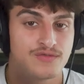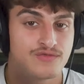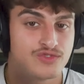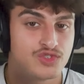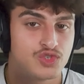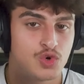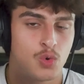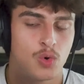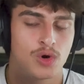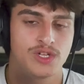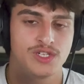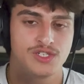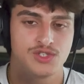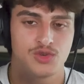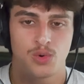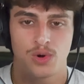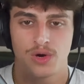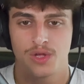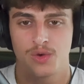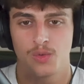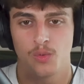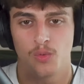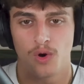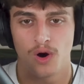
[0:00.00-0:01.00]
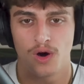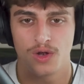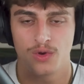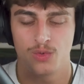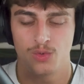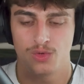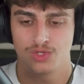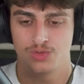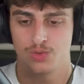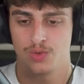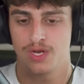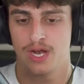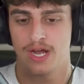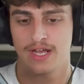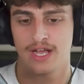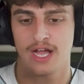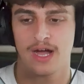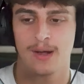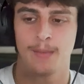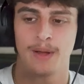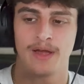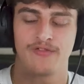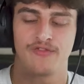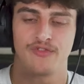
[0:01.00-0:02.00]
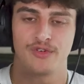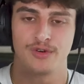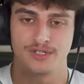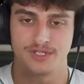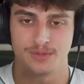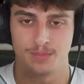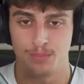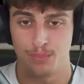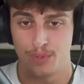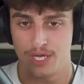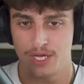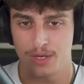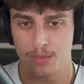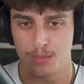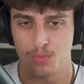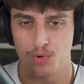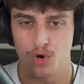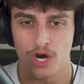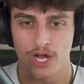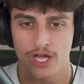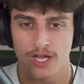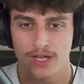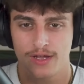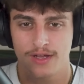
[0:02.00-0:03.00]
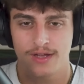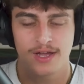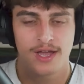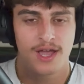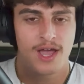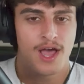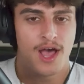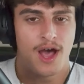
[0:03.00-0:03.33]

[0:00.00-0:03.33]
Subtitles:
2021 was when I got my first big break.